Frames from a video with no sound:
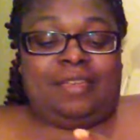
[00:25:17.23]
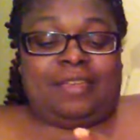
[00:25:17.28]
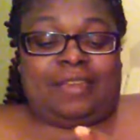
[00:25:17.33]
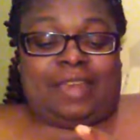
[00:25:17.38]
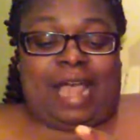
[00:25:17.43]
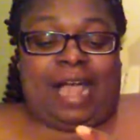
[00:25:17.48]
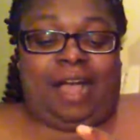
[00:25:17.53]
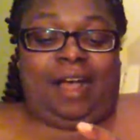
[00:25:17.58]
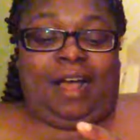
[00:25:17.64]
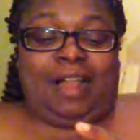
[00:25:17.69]

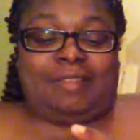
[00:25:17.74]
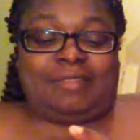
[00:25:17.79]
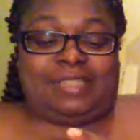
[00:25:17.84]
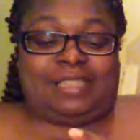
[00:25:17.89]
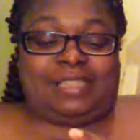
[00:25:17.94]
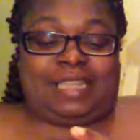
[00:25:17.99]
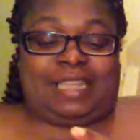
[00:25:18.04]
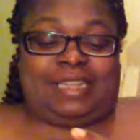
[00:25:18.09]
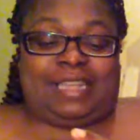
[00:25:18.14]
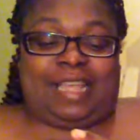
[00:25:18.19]
Now all of a
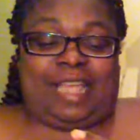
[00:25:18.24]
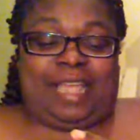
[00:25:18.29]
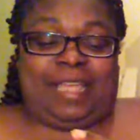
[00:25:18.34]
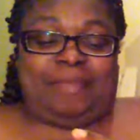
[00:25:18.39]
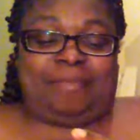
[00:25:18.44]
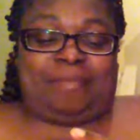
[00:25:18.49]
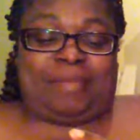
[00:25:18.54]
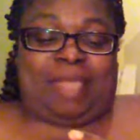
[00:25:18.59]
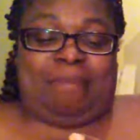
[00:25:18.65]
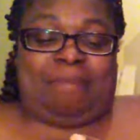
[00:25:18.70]
sudden
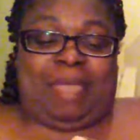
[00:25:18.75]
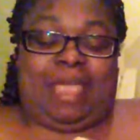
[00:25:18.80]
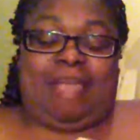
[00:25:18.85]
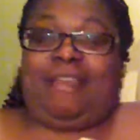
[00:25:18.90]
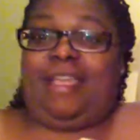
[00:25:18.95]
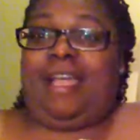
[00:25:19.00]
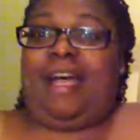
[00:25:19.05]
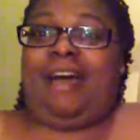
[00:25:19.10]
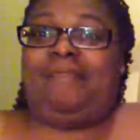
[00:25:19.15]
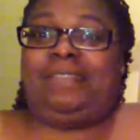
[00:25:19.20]

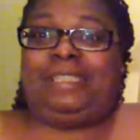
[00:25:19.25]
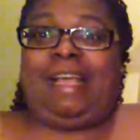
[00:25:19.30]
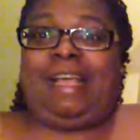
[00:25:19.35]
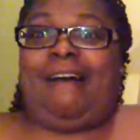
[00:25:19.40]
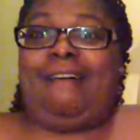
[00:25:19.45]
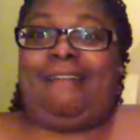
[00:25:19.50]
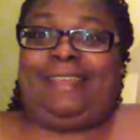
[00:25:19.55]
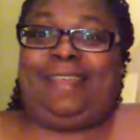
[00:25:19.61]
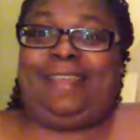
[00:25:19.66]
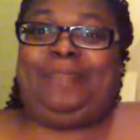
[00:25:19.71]
Mary always
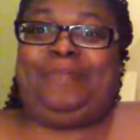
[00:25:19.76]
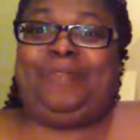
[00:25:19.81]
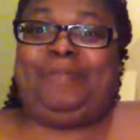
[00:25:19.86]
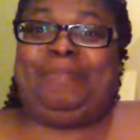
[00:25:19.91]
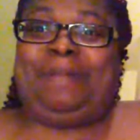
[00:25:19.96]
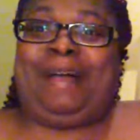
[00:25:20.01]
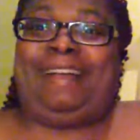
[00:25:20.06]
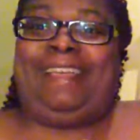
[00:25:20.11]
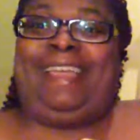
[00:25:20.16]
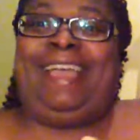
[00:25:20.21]
hogging the
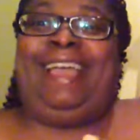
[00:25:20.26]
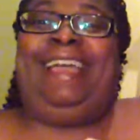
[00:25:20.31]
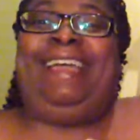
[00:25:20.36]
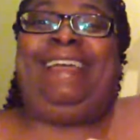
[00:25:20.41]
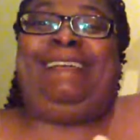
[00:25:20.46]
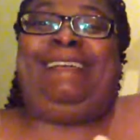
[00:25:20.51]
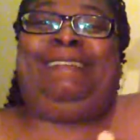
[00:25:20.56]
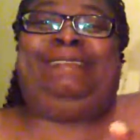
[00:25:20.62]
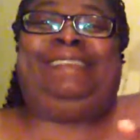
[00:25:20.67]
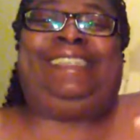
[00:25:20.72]
football
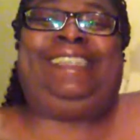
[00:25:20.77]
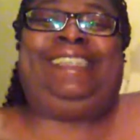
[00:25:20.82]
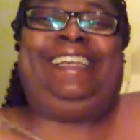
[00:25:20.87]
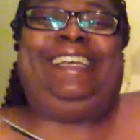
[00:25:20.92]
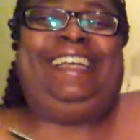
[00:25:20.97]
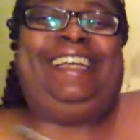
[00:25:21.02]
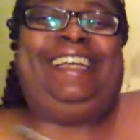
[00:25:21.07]
games.